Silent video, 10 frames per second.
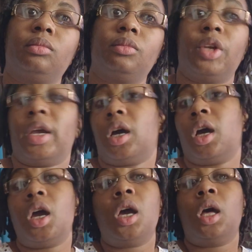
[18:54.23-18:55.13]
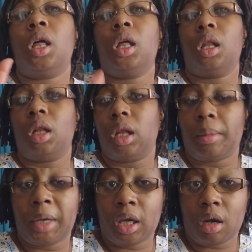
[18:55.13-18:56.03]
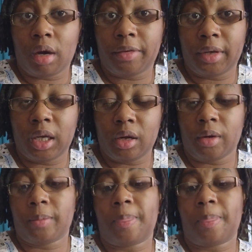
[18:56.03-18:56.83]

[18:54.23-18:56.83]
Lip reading: yeah, let me get off of here.